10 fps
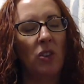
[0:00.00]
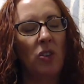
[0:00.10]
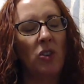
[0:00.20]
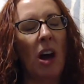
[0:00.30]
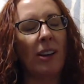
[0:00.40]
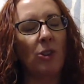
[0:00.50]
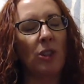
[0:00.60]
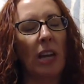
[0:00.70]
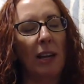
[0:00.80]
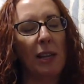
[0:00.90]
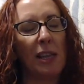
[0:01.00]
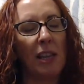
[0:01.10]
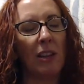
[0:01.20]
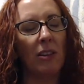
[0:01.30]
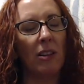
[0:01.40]
not
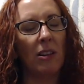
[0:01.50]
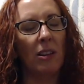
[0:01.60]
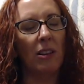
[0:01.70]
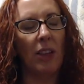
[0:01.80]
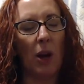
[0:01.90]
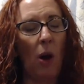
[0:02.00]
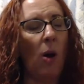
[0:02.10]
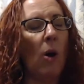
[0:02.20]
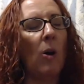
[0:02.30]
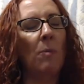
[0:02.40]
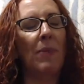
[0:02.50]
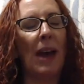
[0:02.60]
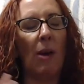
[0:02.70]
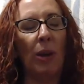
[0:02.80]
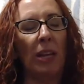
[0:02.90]
just the home
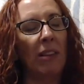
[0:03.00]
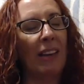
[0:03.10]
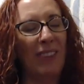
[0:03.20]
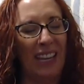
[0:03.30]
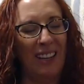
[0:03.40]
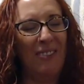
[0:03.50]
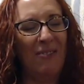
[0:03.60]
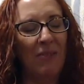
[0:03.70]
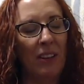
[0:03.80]
that we live in